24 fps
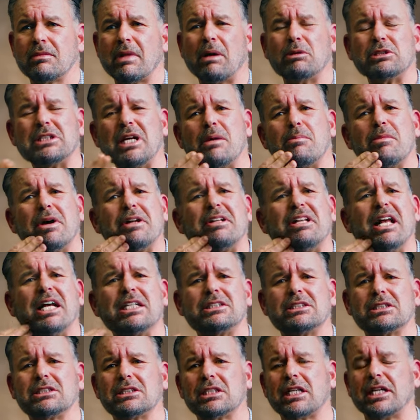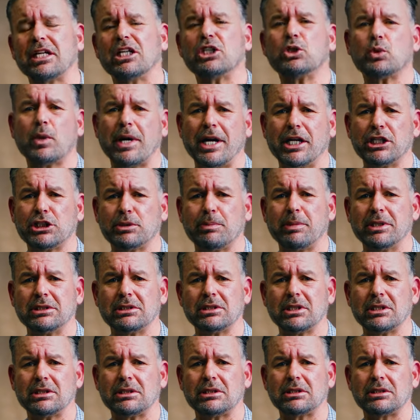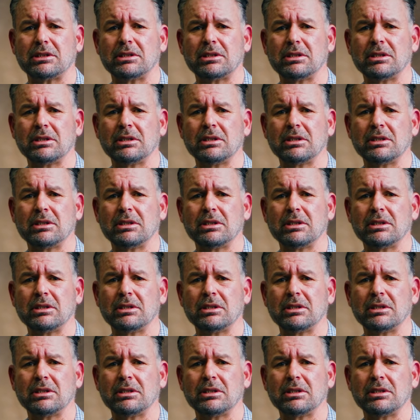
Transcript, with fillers: I was at my desk in the trash business.